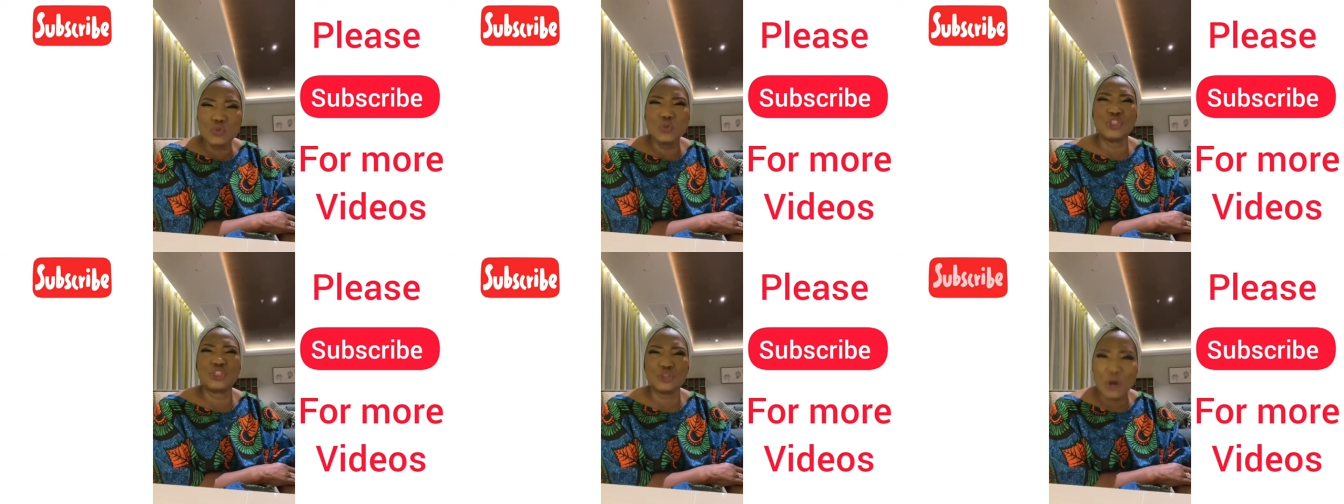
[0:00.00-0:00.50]
it will
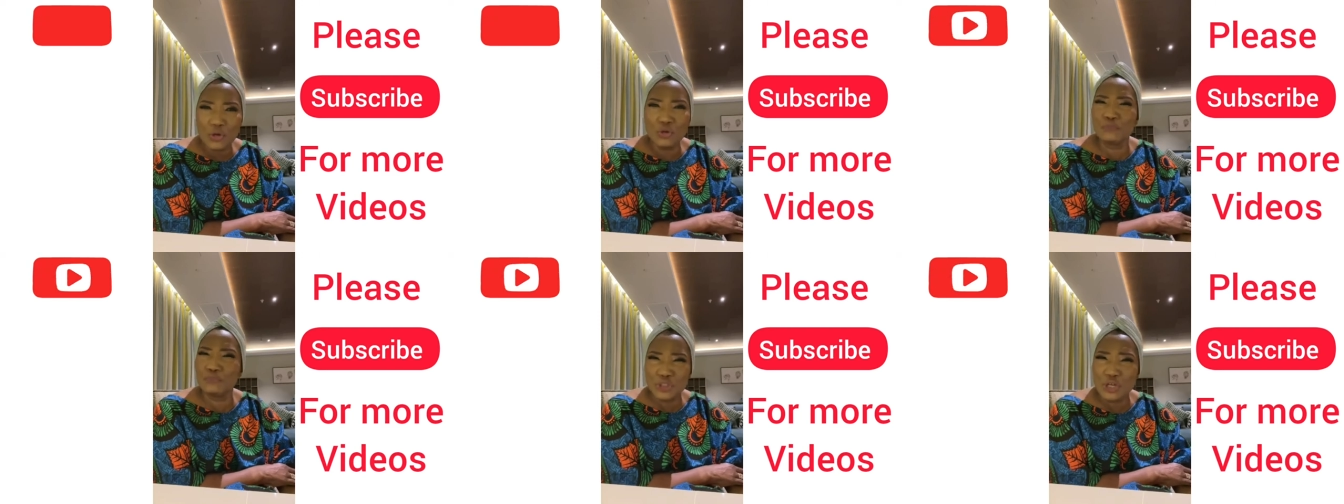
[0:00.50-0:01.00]
shock
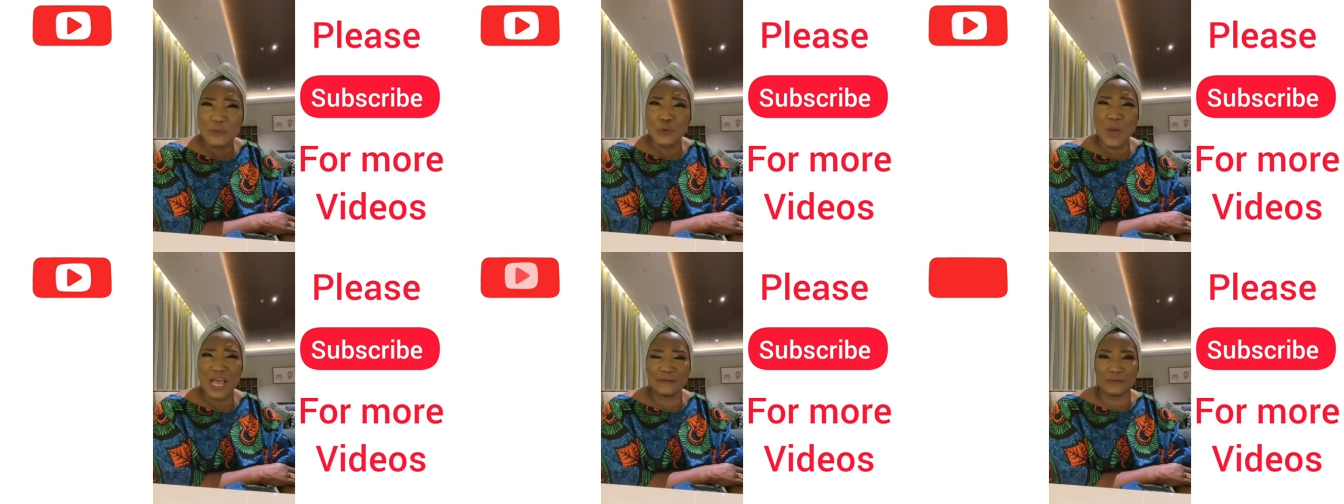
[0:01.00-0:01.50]
you. Bishops'
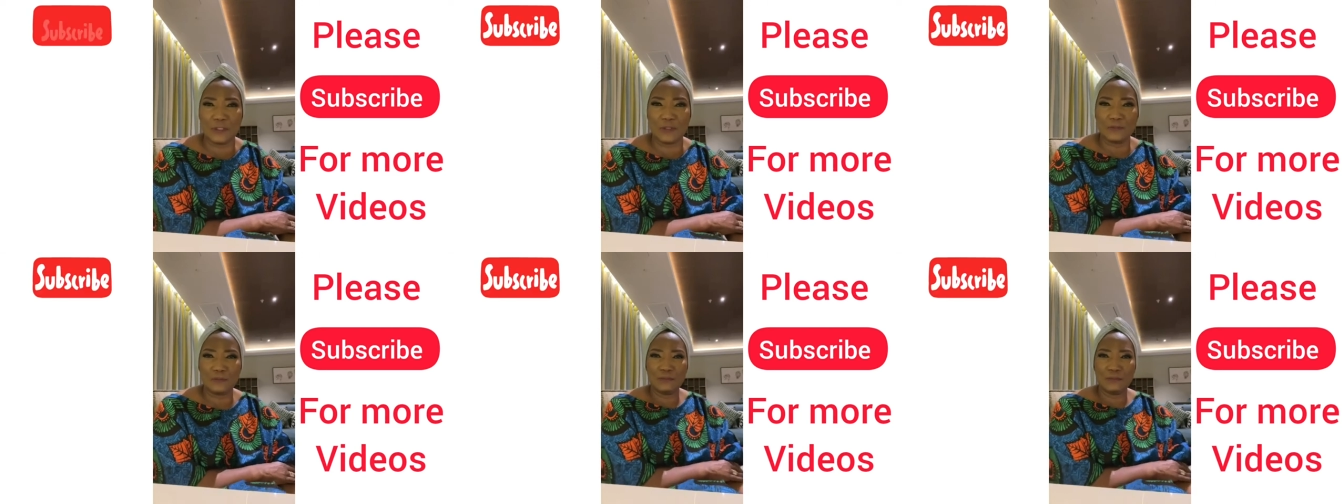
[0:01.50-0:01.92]
wives.